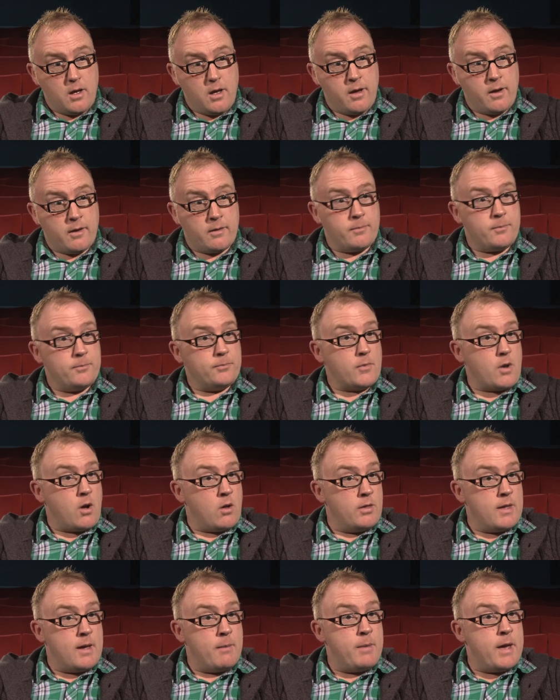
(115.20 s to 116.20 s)
um,
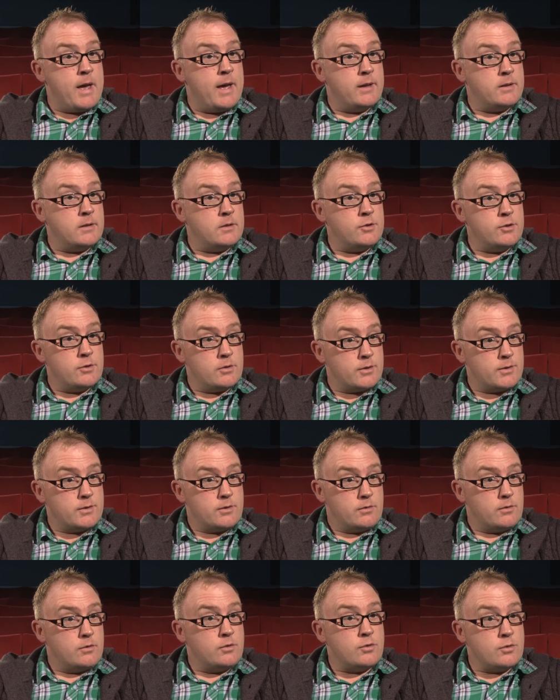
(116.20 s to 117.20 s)
on their bed and just
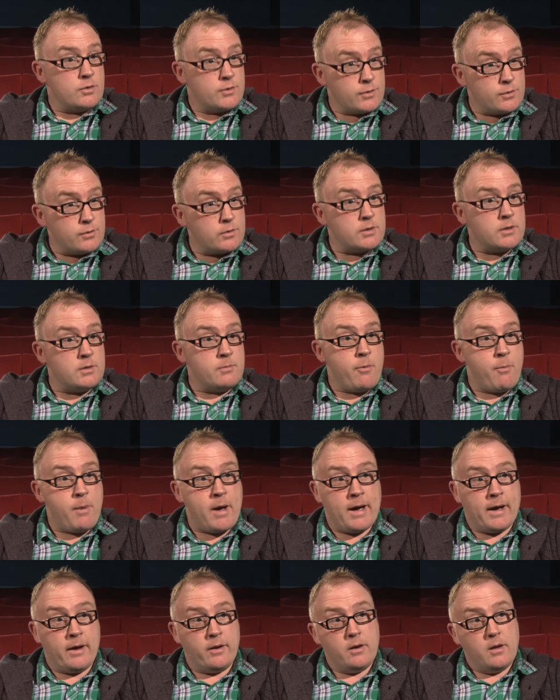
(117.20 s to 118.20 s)
just talk to them
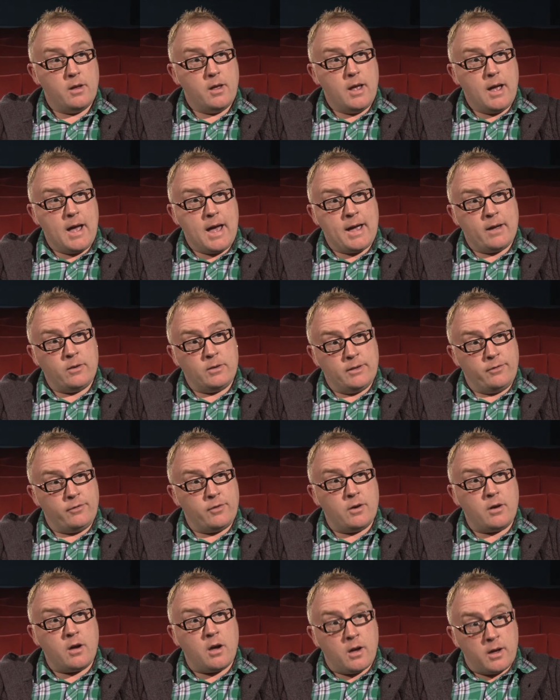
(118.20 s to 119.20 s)
about how
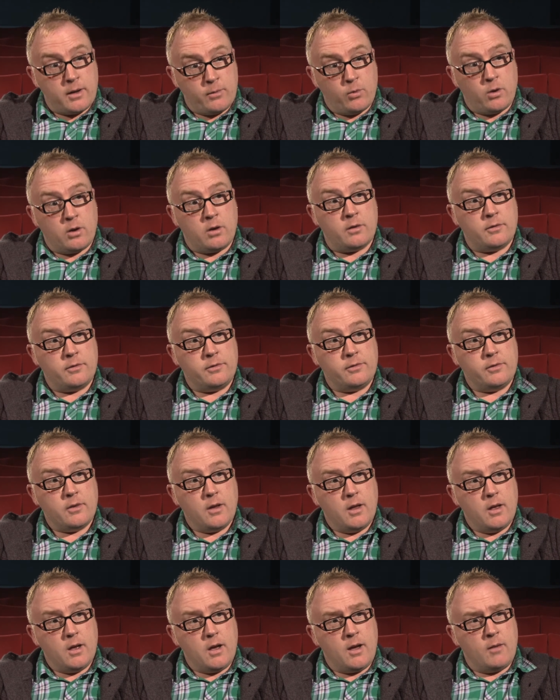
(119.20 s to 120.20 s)
different I was
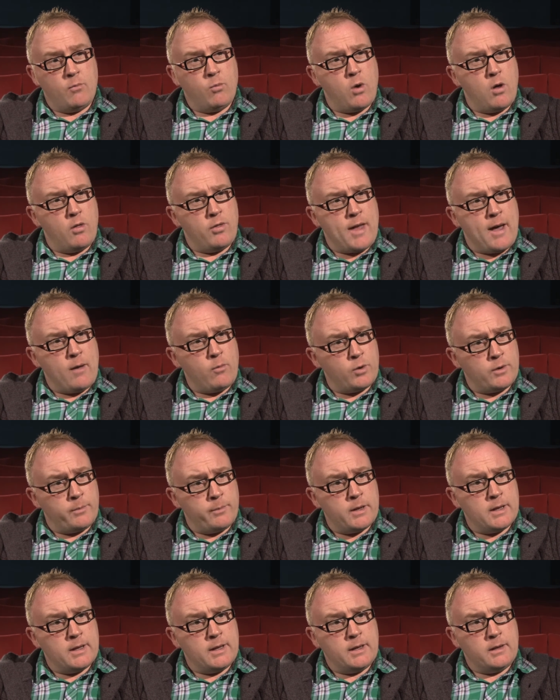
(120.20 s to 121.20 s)
and what that would
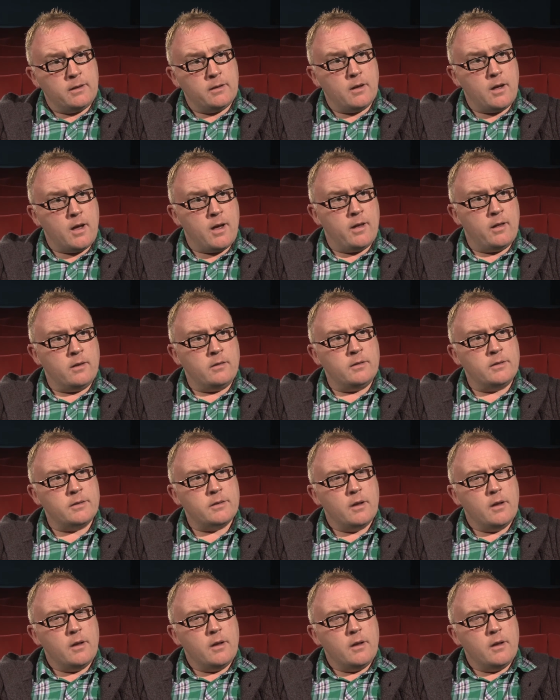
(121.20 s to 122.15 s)
mean. And